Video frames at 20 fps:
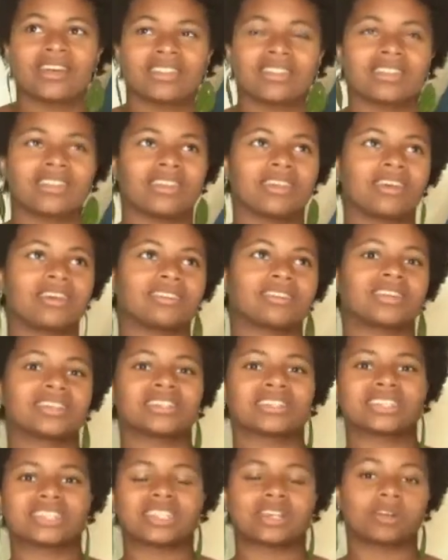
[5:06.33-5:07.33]

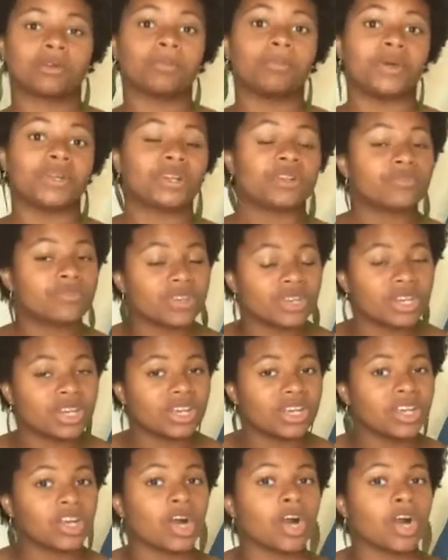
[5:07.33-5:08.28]
they're benefiting